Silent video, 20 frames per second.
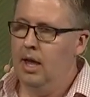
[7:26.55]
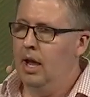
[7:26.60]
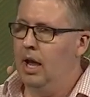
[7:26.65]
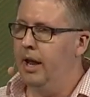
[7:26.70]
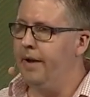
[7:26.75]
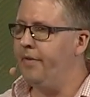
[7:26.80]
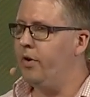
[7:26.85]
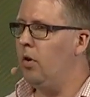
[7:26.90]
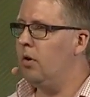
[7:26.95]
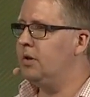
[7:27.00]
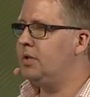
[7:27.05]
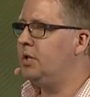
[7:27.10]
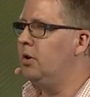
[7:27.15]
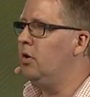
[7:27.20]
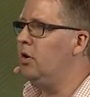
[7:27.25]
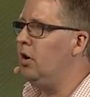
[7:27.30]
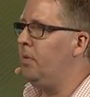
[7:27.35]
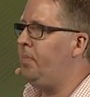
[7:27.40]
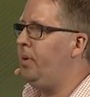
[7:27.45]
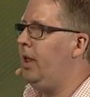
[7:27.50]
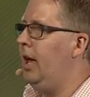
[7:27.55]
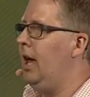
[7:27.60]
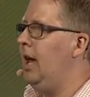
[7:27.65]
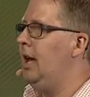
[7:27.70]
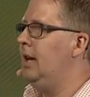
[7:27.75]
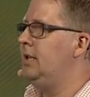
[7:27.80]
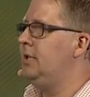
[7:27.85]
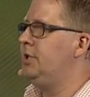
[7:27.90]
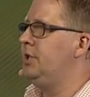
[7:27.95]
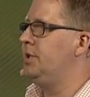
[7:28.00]
And of course, Google
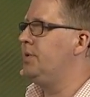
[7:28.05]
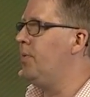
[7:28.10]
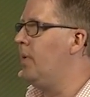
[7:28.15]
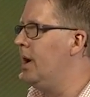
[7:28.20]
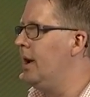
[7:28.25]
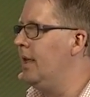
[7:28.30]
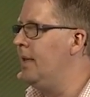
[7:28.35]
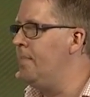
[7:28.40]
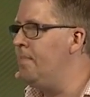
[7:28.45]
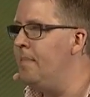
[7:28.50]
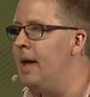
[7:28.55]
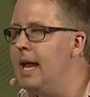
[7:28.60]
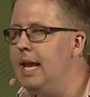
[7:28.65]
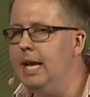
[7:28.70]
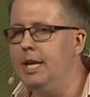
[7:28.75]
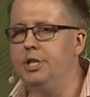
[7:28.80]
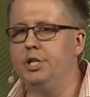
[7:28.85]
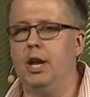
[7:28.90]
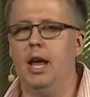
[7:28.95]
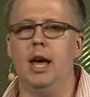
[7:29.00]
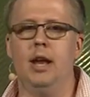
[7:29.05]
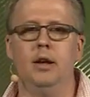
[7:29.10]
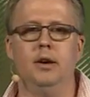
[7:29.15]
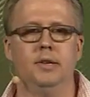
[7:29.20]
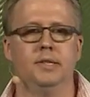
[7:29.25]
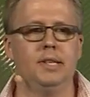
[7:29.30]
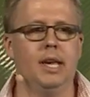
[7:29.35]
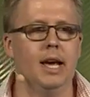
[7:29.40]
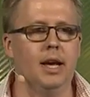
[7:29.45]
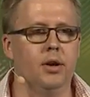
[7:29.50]
Play is just one of the many
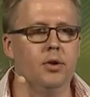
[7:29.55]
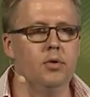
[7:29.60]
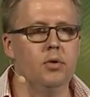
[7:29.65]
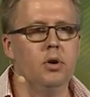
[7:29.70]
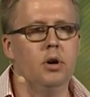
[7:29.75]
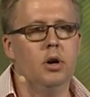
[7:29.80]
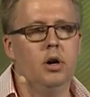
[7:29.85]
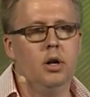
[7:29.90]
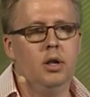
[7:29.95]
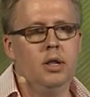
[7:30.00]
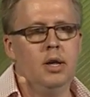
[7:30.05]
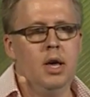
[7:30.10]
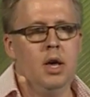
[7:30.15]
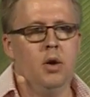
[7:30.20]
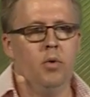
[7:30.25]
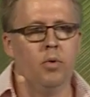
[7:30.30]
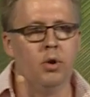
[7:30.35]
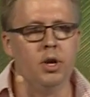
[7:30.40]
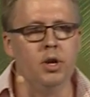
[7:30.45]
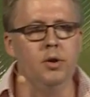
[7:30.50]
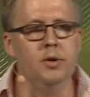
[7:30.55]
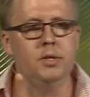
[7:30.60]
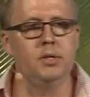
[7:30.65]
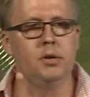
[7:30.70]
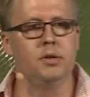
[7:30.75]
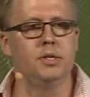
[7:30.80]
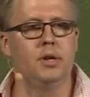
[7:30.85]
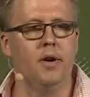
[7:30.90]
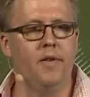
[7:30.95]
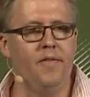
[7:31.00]
channels at Google where
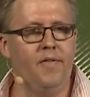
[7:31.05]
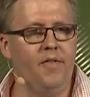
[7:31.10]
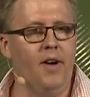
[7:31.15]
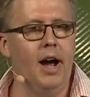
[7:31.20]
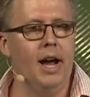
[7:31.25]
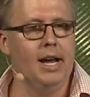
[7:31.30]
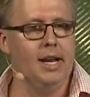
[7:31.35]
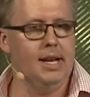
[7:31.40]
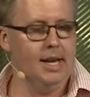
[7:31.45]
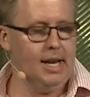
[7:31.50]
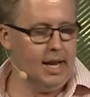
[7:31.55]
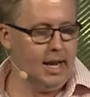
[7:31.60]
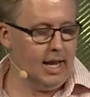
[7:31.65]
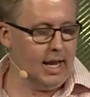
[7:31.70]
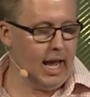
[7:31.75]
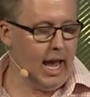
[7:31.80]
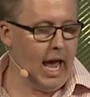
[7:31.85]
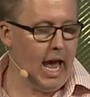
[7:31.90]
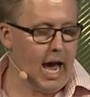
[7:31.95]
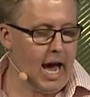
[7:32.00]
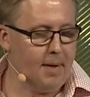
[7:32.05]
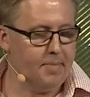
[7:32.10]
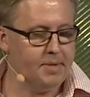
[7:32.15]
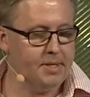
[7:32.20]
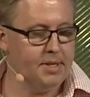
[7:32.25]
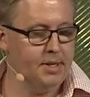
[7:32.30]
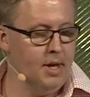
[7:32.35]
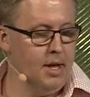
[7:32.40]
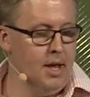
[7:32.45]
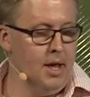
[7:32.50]
users are finding
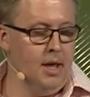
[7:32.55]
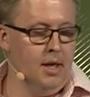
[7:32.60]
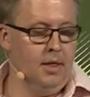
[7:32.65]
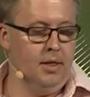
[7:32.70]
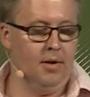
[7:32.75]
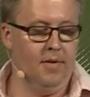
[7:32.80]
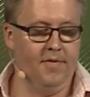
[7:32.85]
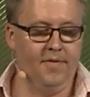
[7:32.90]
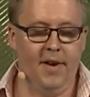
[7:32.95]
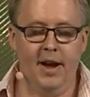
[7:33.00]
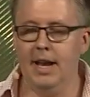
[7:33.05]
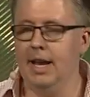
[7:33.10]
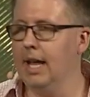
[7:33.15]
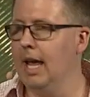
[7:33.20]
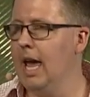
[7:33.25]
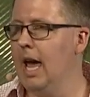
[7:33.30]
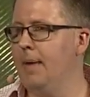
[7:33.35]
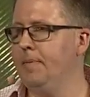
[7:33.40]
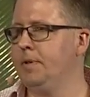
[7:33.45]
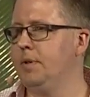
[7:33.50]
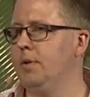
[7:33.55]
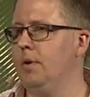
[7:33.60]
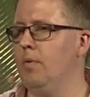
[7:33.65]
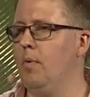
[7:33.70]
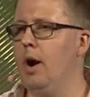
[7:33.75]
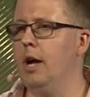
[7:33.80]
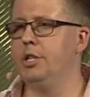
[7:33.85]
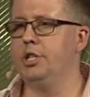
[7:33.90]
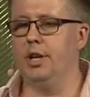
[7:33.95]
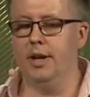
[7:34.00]
apps. They're finding apps and they're
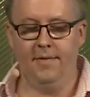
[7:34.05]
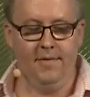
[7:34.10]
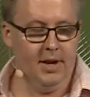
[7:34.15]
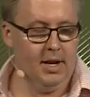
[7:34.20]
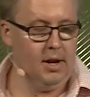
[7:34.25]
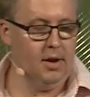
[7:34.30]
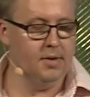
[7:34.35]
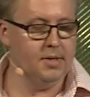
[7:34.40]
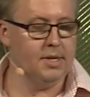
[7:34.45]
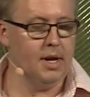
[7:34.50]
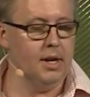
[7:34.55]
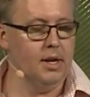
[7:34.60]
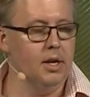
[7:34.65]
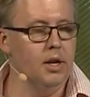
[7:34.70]
watching videos on